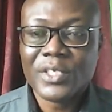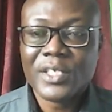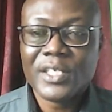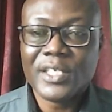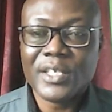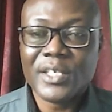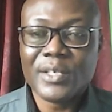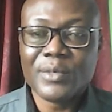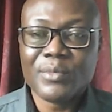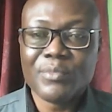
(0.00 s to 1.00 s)
the
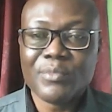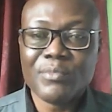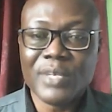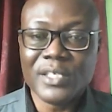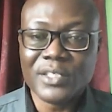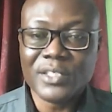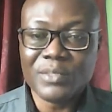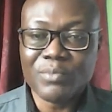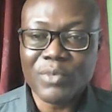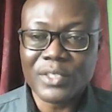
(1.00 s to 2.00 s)

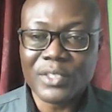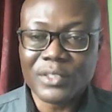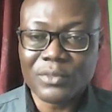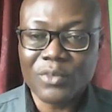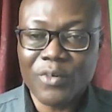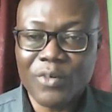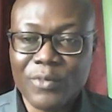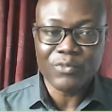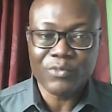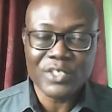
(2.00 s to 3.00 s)
melting point or
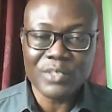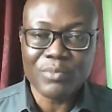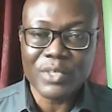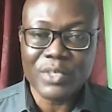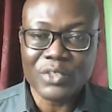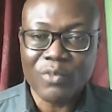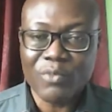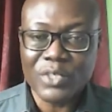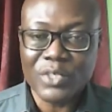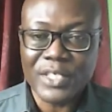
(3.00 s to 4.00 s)
freezing point of
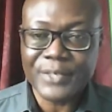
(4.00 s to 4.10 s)
water.